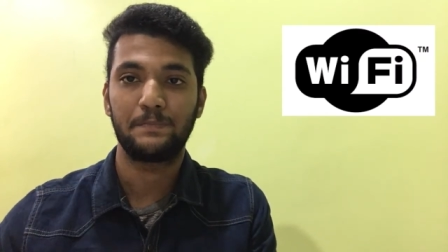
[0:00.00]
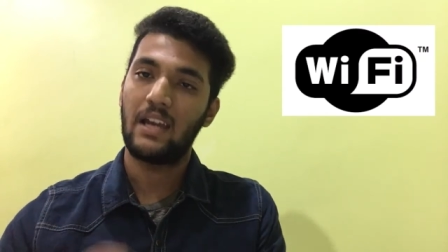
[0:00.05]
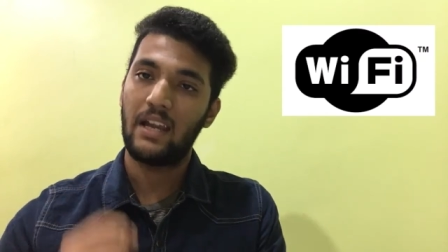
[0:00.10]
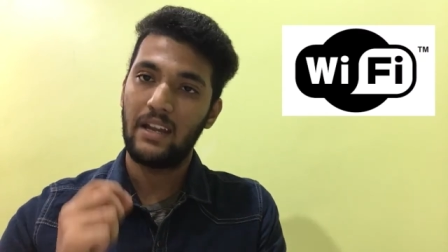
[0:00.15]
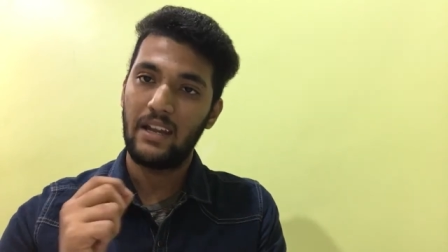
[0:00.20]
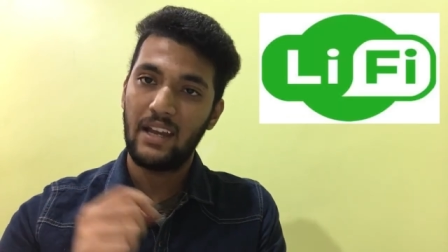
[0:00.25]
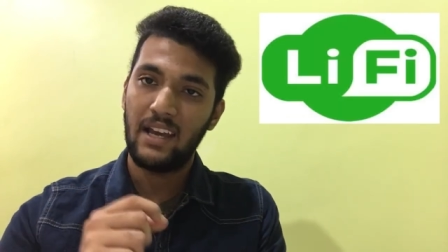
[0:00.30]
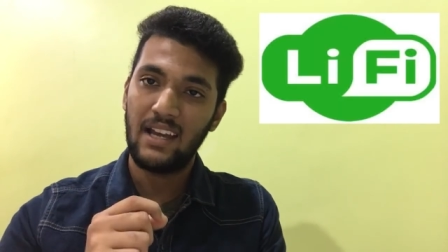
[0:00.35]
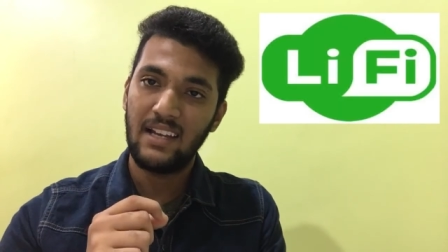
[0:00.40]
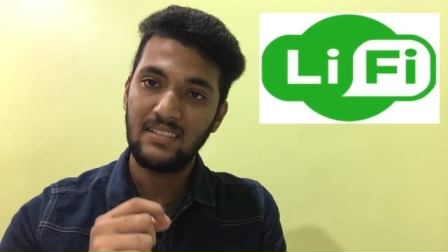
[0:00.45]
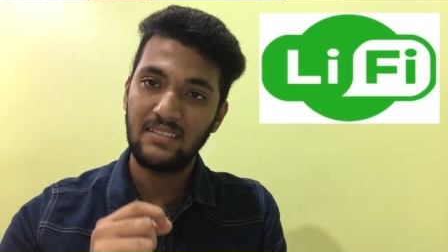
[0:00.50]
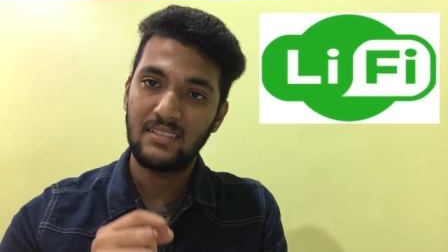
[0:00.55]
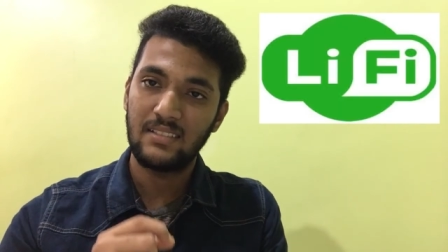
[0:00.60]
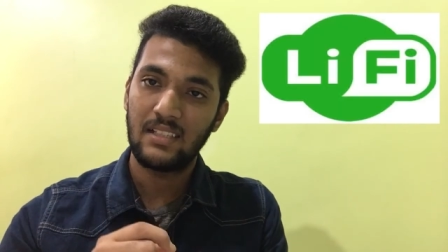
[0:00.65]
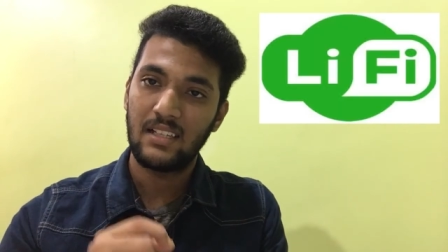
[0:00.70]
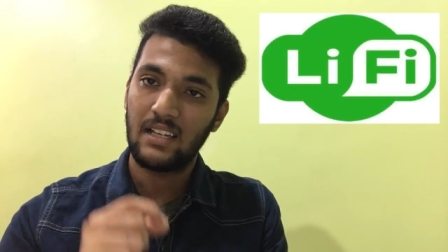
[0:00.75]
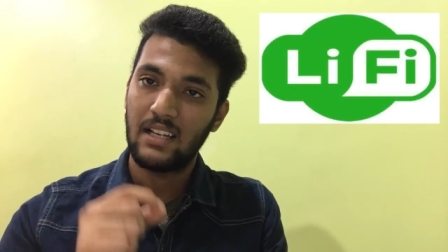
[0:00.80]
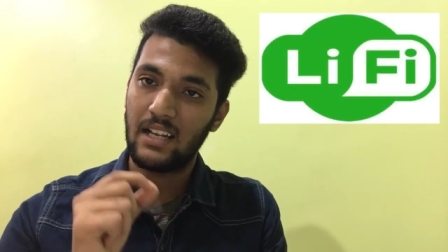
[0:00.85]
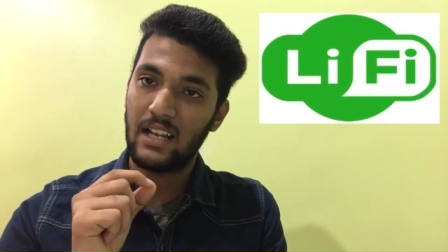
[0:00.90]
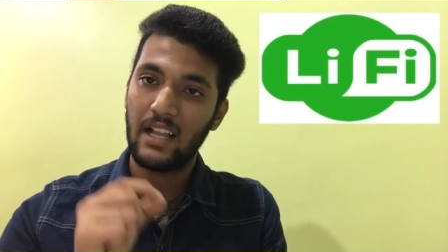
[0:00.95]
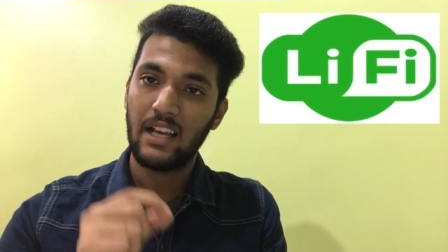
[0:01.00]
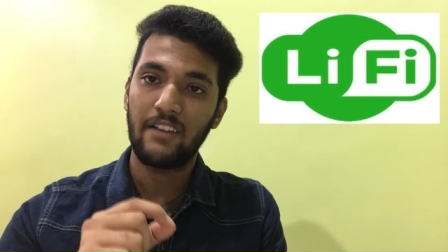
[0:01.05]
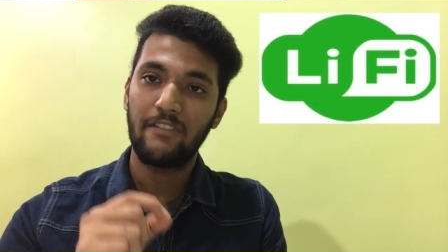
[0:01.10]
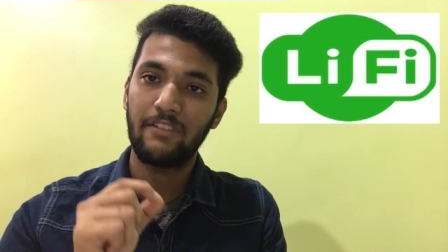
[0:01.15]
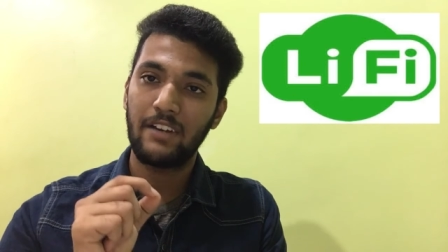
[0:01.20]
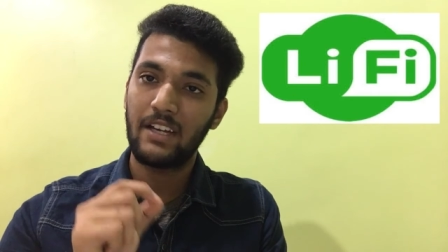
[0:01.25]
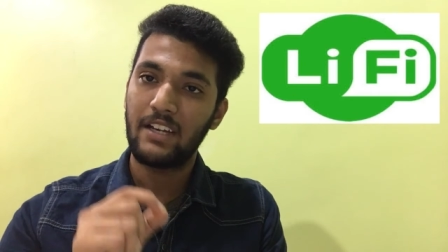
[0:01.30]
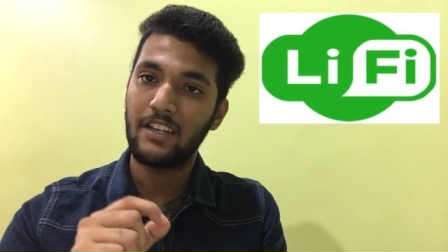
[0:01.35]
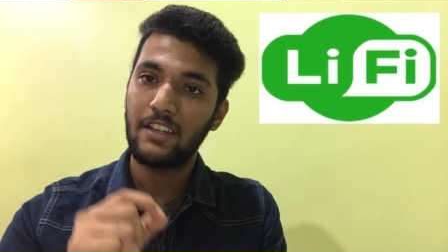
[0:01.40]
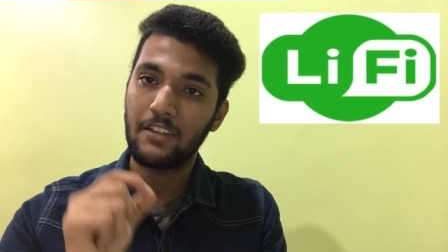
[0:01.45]
And hence,
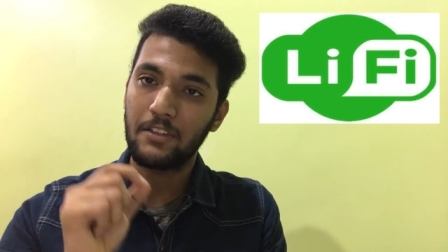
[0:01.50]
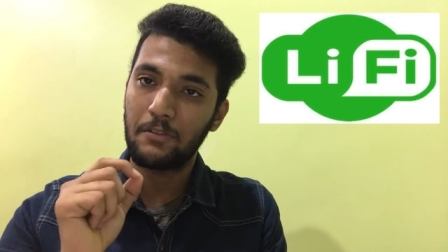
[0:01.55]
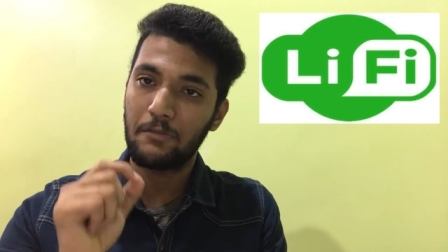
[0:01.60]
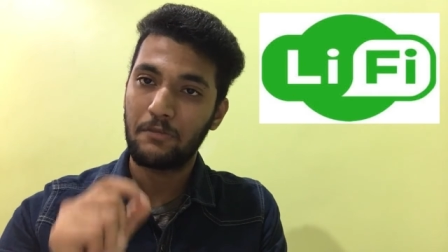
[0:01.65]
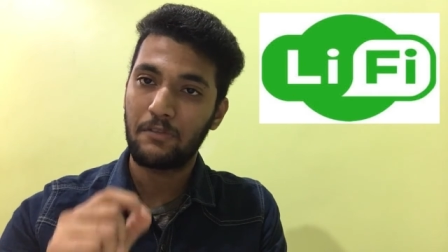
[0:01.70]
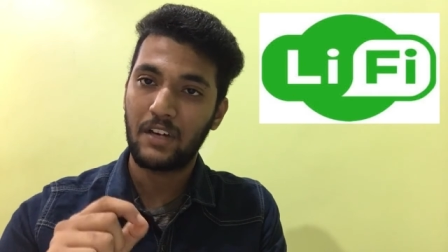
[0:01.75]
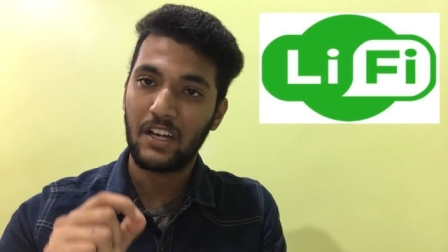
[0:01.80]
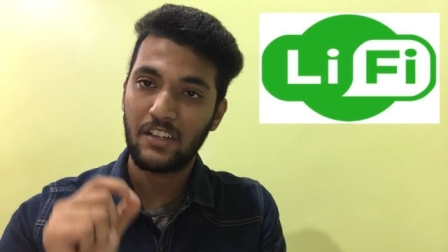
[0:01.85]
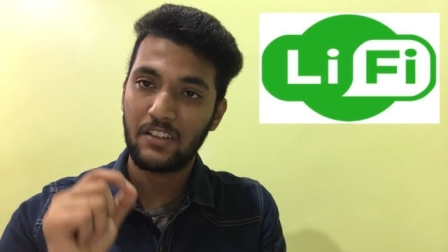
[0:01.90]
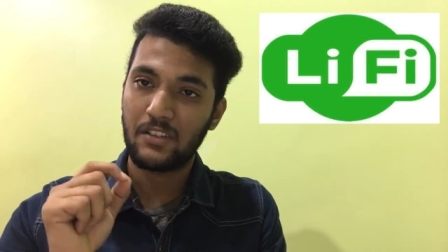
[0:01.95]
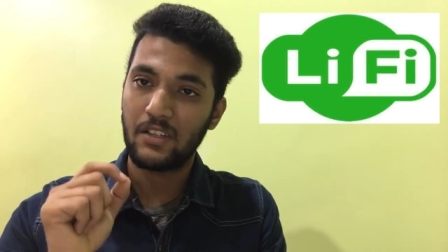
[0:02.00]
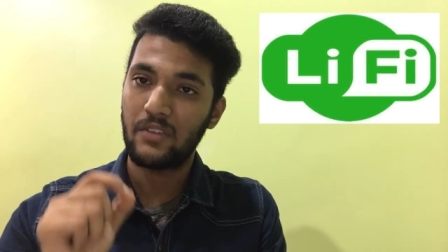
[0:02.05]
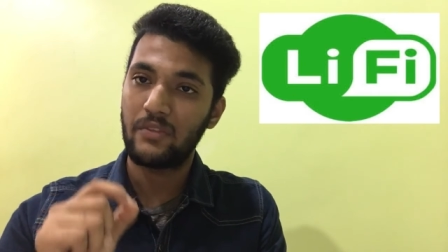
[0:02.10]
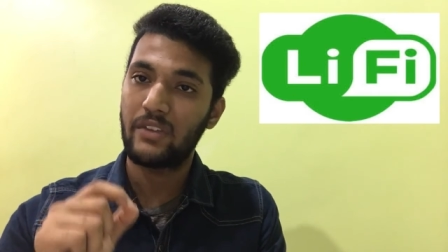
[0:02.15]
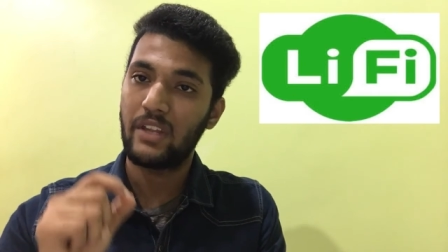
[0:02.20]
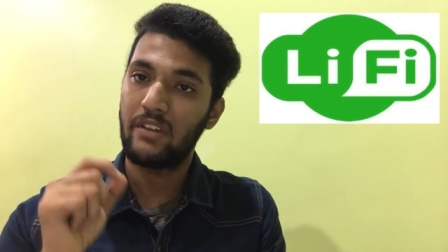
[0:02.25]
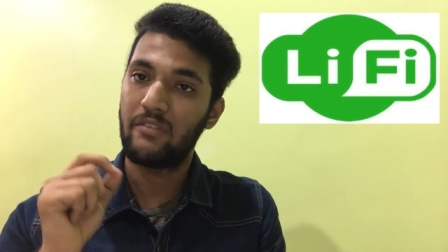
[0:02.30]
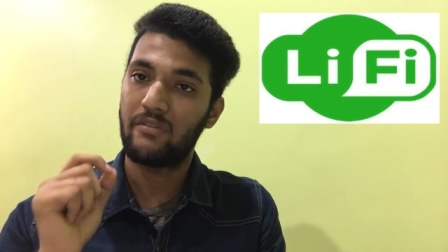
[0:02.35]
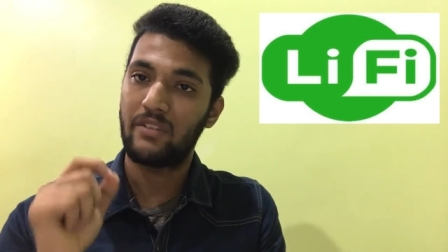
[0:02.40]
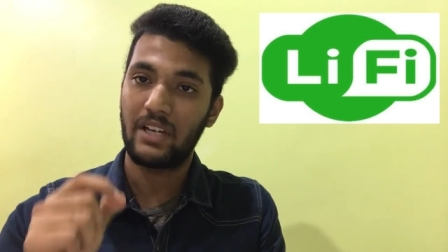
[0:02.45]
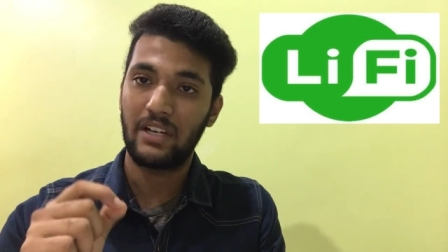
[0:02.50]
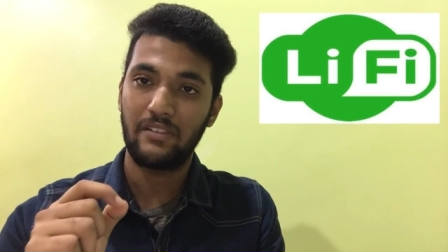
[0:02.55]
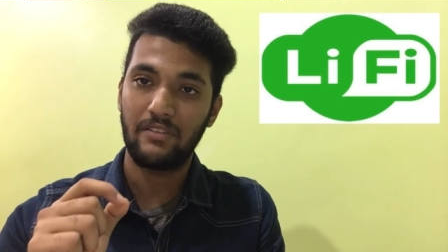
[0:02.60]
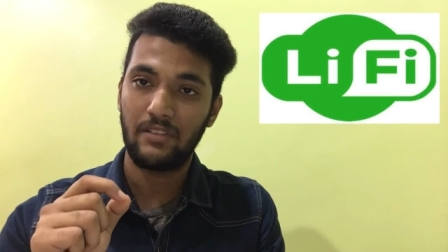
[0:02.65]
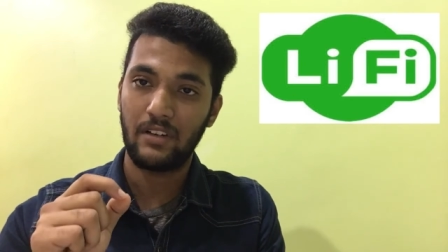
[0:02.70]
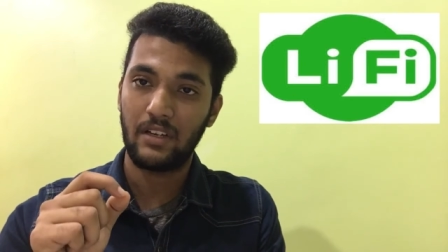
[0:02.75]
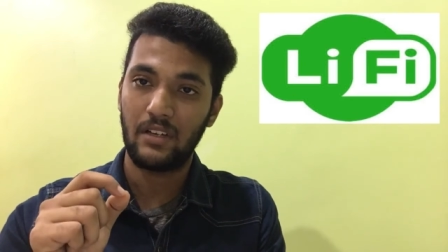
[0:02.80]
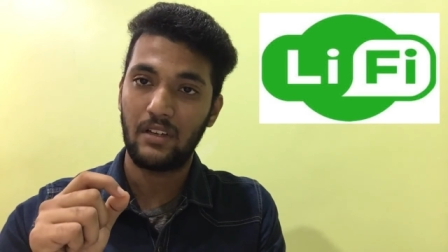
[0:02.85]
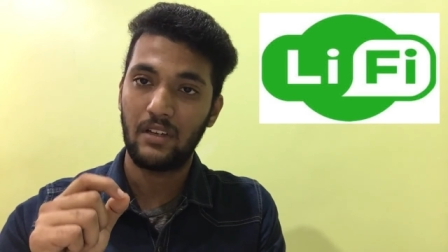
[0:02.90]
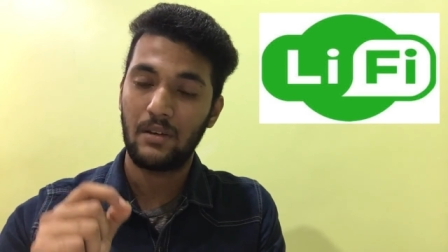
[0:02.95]
LiFi is faster than
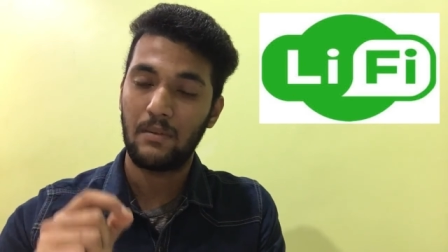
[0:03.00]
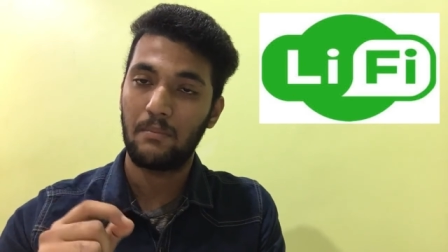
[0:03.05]
Wi-Fi,